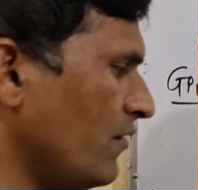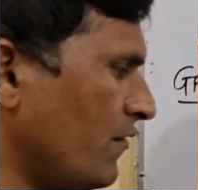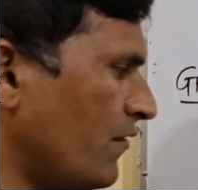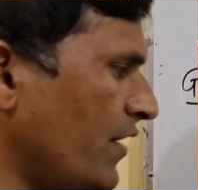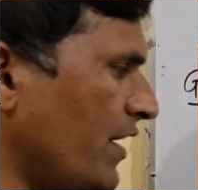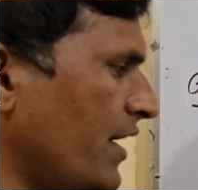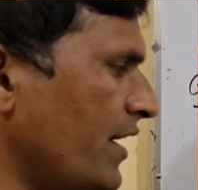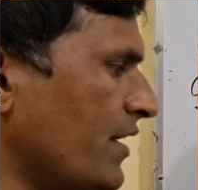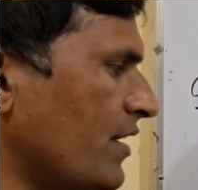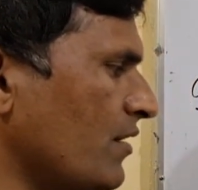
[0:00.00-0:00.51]

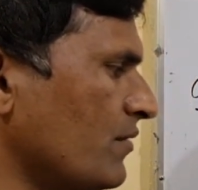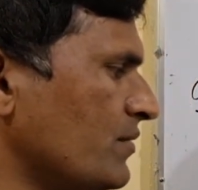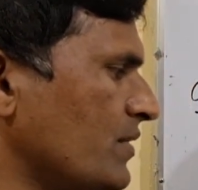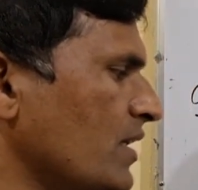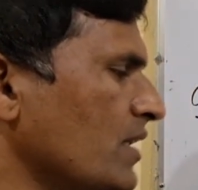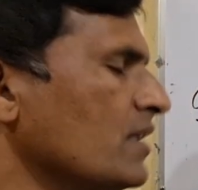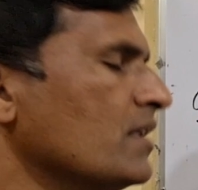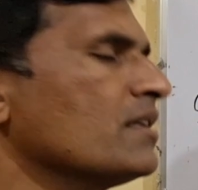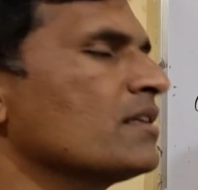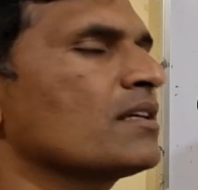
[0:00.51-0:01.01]
weight of
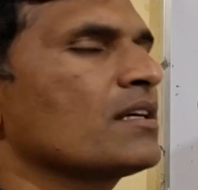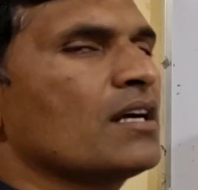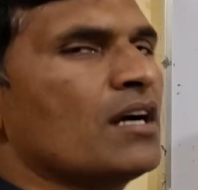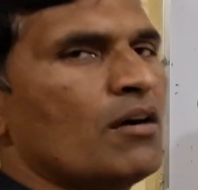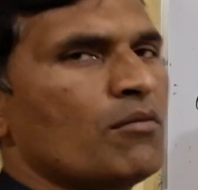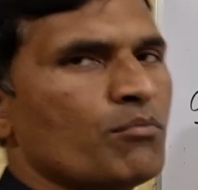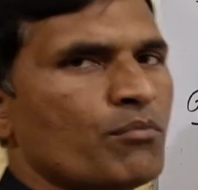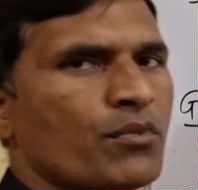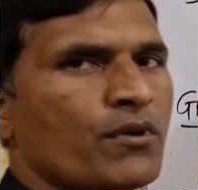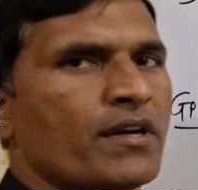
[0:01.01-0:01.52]
the
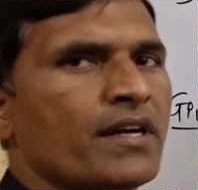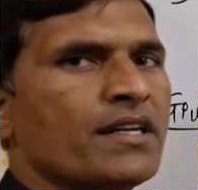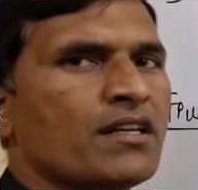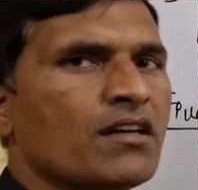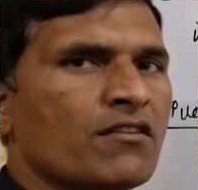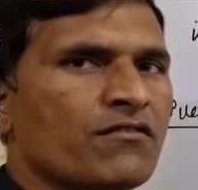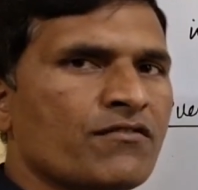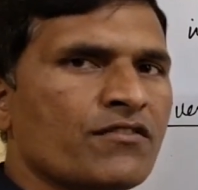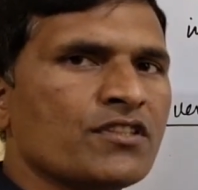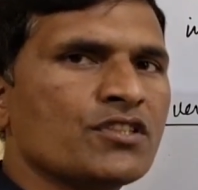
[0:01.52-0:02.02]

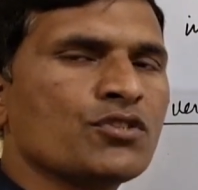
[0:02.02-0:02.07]
component of